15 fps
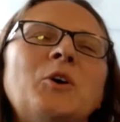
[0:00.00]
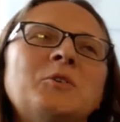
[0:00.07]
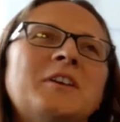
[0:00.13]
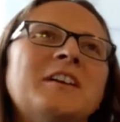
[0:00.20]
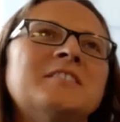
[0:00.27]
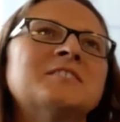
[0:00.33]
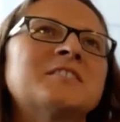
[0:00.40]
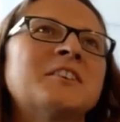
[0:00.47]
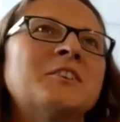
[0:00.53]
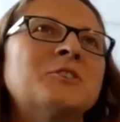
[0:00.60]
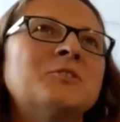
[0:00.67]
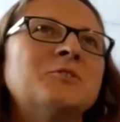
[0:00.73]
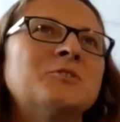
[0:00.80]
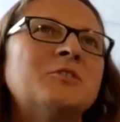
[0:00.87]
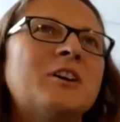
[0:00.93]
Okay, so
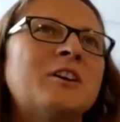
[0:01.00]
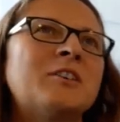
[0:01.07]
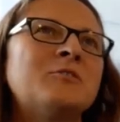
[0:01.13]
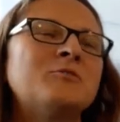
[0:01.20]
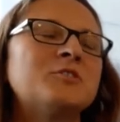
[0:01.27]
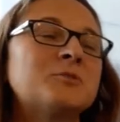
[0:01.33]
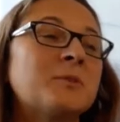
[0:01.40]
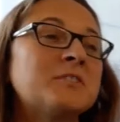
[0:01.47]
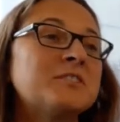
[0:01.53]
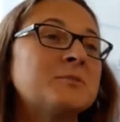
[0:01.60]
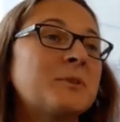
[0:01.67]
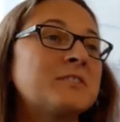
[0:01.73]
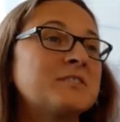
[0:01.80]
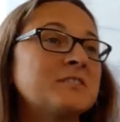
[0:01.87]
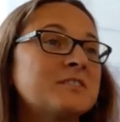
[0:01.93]
for
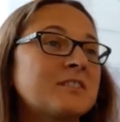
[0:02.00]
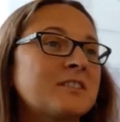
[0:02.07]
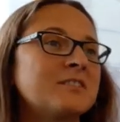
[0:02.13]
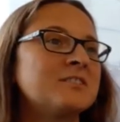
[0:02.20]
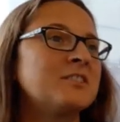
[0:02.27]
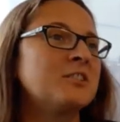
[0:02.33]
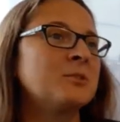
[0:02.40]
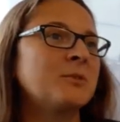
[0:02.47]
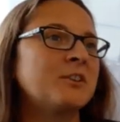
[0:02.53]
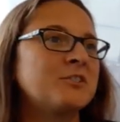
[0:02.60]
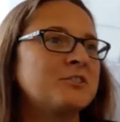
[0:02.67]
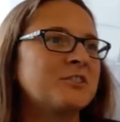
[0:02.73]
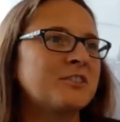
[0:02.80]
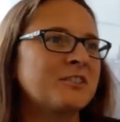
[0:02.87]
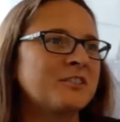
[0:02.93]
2020, it's a
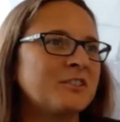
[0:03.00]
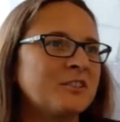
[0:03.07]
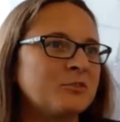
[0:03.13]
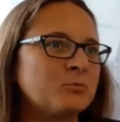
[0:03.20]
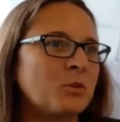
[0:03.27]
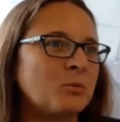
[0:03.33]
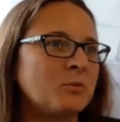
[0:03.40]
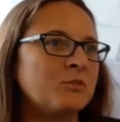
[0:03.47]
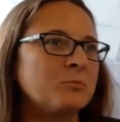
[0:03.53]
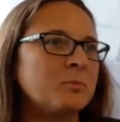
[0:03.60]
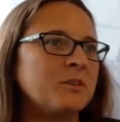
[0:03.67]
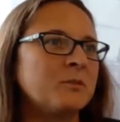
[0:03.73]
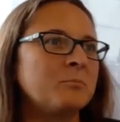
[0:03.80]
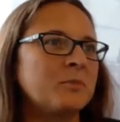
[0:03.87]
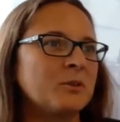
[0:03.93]
continuation of what we've
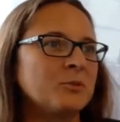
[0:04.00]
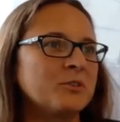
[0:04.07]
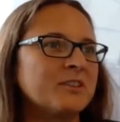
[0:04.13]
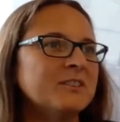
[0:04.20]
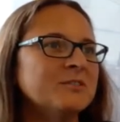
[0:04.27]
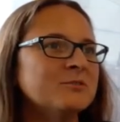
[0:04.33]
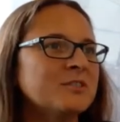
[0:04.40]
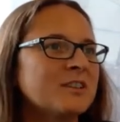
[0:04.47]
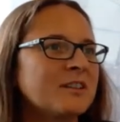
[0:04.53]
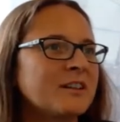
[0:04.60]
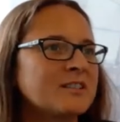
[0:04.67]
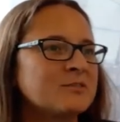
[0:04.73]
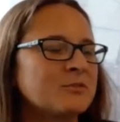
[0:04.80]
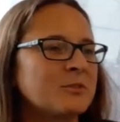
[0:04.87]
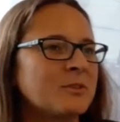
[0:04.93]
been building for the
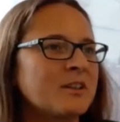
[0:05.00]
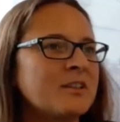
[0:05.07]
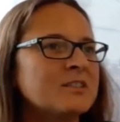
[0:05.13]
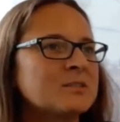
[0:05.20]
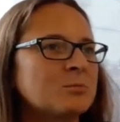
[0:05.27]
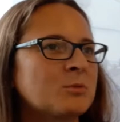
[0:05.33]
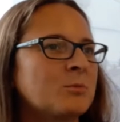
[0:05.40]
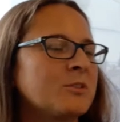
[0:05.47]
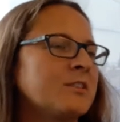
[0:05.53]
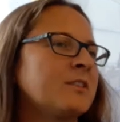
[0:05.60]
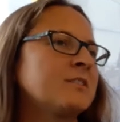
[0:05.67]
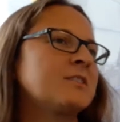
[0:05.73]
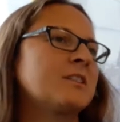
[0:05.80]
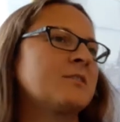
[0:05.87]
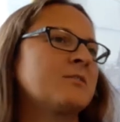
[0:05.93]
last few years. We want
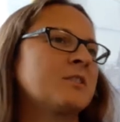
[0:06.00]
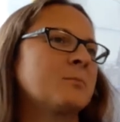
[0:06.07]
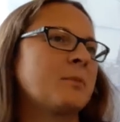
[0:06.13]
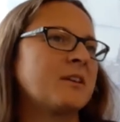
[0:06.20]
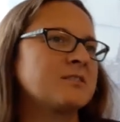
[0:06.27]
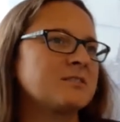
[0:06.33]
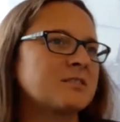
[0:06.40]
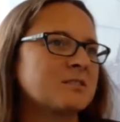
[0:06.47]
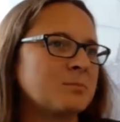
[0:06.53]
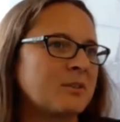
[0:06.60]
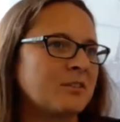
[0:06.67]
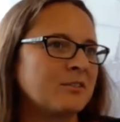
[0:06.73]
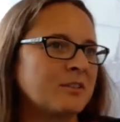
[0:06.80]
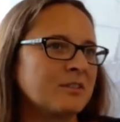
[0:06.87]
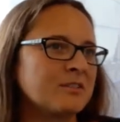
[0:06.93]
to deliver the best
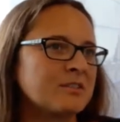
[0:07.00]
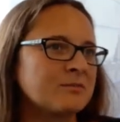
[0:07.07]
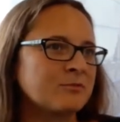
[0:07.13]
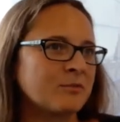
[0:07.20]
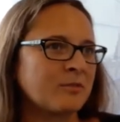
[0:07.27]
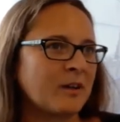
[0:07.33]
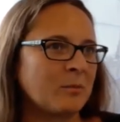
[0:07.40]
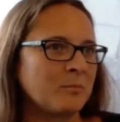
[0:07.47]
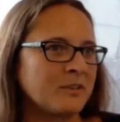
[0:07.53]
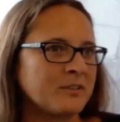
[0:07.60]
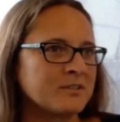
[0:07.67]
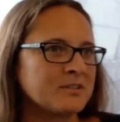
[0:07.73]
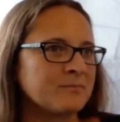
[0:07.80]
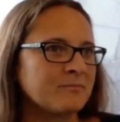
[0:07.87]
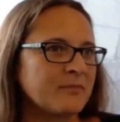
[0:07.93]
experience for
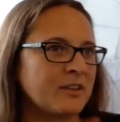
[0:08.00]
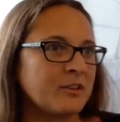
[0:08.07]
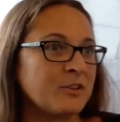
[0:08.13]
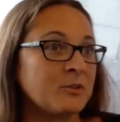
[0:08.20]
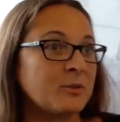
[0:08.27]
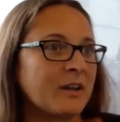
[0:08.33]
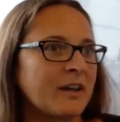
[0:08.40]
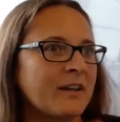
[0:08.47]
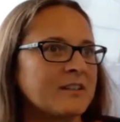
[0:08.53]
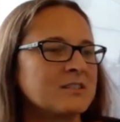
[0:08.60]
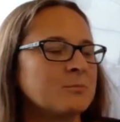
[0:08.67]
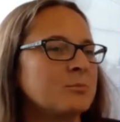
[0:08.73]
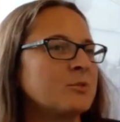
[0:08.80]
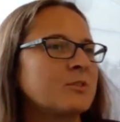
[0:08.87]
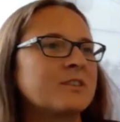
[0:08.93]
families in the UK to
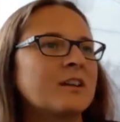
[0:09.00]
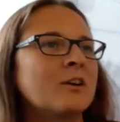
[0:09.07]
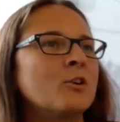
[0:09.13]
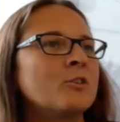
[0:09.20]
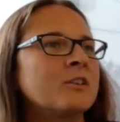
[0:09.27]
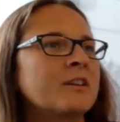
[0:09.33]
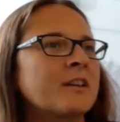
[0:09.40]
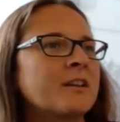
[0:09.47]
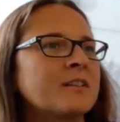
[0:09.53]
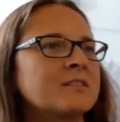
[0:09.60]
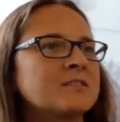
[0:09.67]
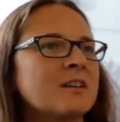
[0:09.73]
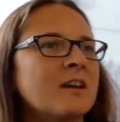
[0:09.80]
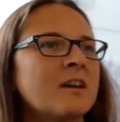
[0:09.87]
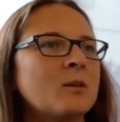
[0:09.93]
book their holidays,
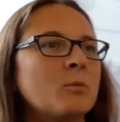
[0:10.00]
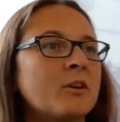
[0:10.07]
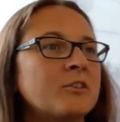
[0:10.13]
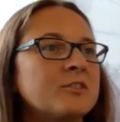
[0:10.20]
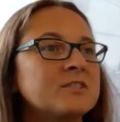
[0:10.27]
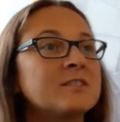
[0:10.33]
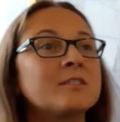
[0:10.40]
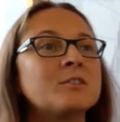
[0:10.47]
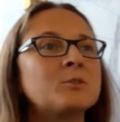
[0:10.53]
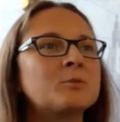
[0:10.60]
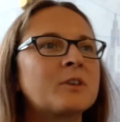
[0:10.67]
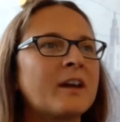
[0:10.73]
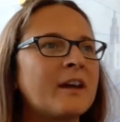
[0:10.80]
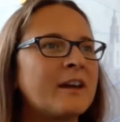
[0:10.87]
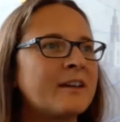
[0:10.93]
whether it's in the
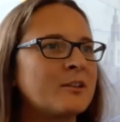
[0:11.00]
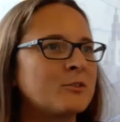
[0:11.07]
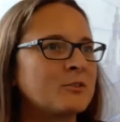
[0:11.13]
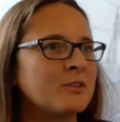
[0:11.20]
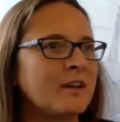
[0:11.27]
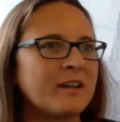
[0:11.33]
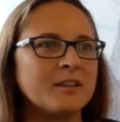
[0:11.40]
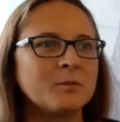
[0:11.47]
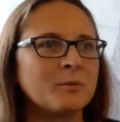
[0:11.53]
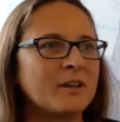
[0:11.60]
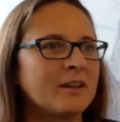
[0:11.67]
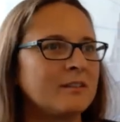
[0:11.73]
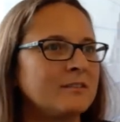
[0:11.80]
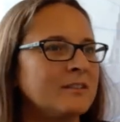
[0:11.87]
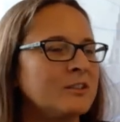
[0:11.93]
UK or
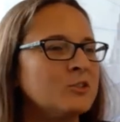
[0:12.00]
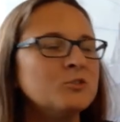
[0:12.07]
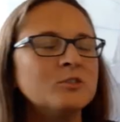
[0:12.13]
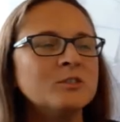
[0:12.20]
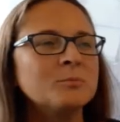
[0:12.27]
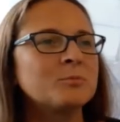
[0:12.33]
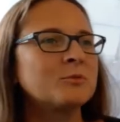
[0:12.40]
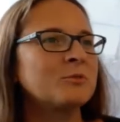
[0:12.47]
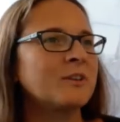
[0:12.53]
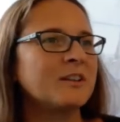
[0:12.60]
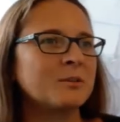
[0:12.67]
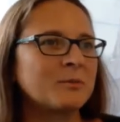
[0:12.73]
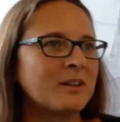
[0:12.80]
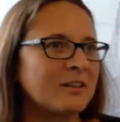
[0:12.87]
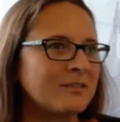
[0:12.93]
anywhere in Europe or
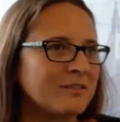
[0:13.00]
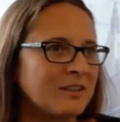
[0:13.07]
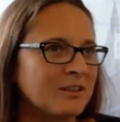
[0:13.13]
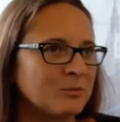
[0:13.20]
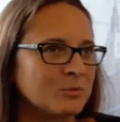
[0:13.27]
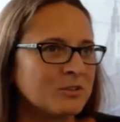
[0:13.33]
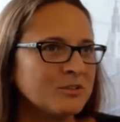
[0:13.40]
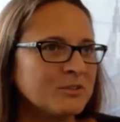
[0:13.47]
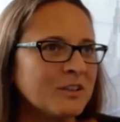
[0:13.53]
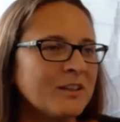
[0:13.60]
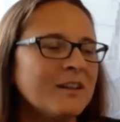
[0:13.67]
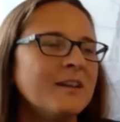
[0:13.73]
anywhere in the world.